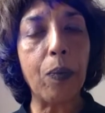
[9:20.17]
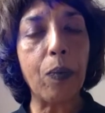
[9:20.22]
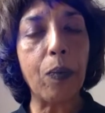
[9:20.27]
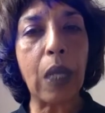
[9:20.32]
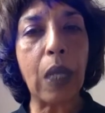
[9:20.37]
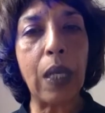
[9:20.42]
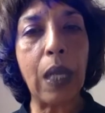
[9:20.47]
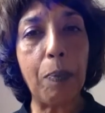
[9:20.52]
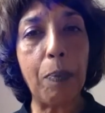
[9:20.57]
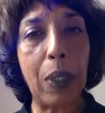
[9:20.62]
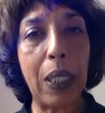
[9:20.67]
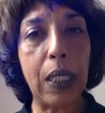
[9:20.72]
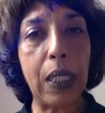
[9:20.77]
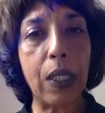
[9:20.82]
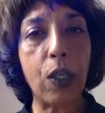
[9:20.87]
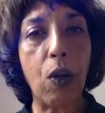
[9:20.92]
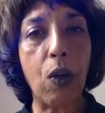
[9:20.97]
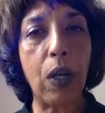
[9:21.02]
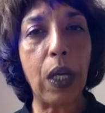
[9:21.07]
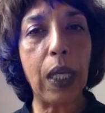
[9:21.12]
Nepalese
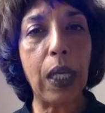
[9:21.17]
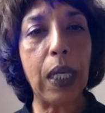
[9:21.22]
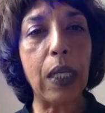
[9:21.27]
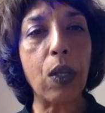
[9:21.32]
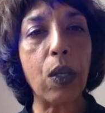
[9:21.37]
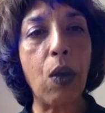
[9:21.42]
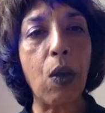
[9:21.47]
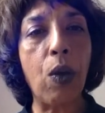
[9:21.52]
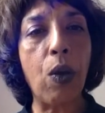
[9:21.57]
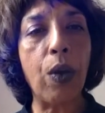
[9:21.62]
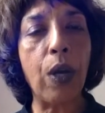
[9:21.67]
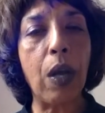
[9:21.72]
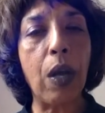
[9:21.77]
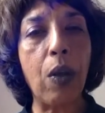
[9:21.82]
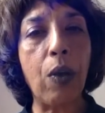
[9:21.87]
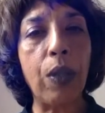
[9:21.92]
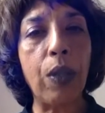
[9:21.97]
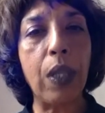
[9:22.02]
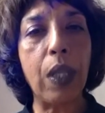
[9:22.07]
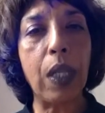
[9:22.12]
colleagues
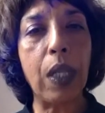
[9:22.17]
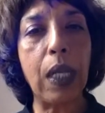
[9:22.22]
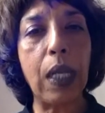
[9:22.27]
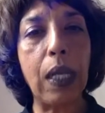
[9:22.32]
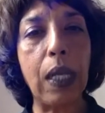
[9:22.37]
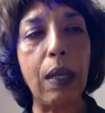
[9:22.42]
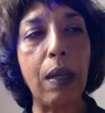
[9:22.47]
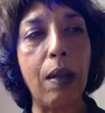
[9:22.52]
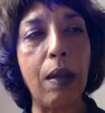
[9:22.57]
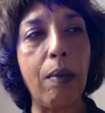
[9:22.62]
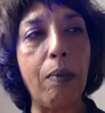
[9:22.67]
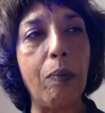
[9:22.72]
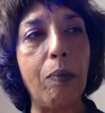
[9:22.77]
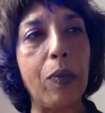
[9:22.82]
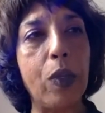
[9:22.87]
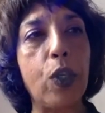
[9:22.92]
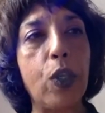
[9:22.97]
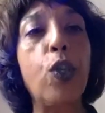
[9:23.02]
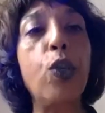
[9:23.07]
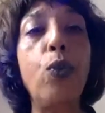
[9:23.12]
on the
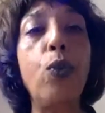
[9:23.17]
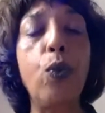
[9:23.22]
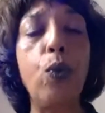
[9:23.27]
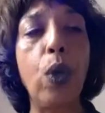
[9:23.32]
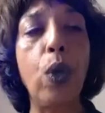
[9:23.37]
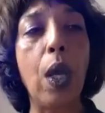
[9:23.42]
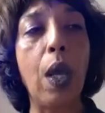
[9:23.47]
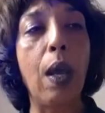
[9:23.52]
2